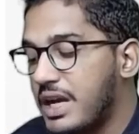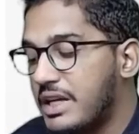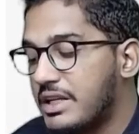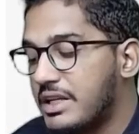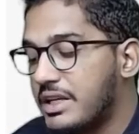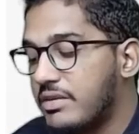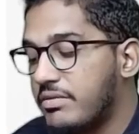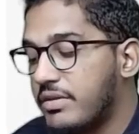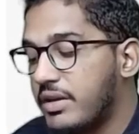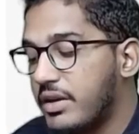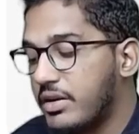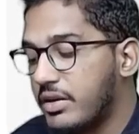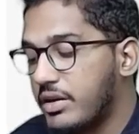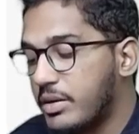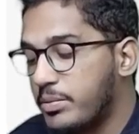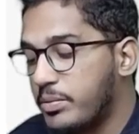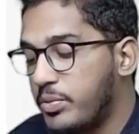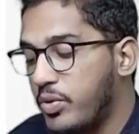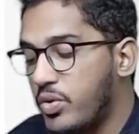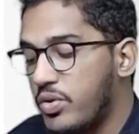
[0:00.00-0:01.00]
and give a
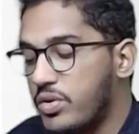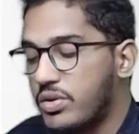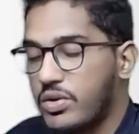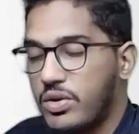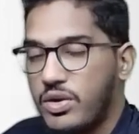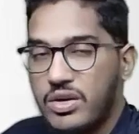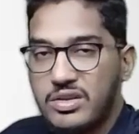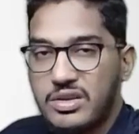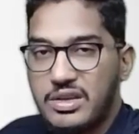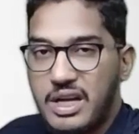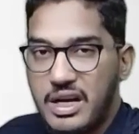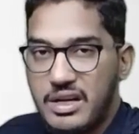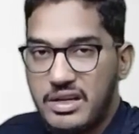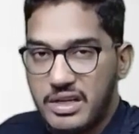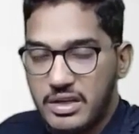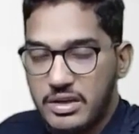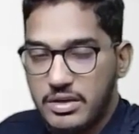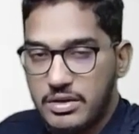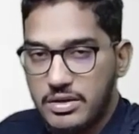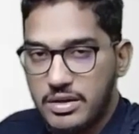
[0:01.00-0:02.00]
report on that
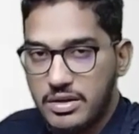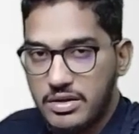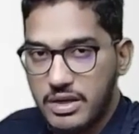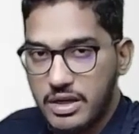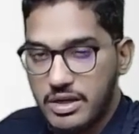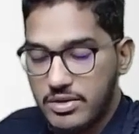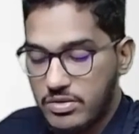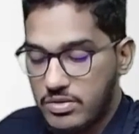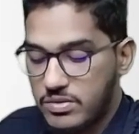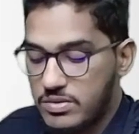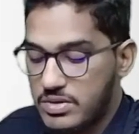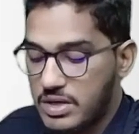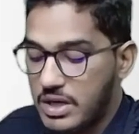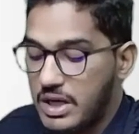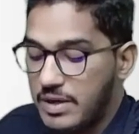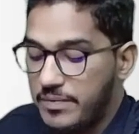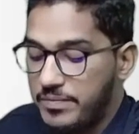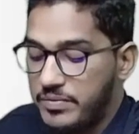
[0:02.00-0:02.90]
internal controls?